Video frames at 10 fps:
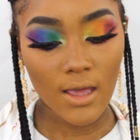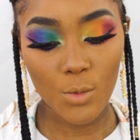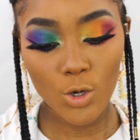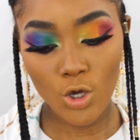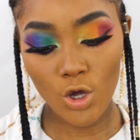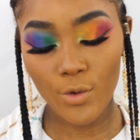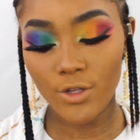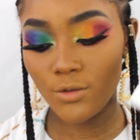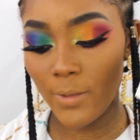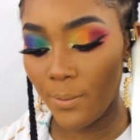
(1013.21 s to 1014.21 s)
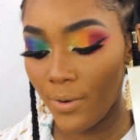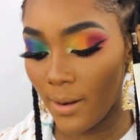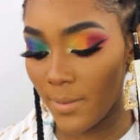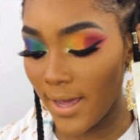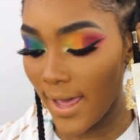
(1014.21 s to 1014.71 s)
I'm gonna go into my
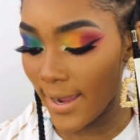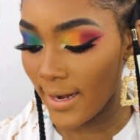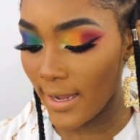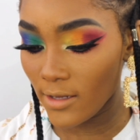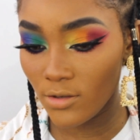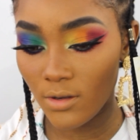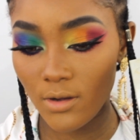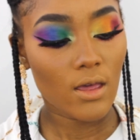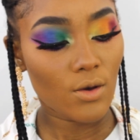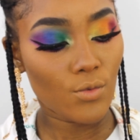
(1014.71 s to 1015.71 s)
Primark highlighter.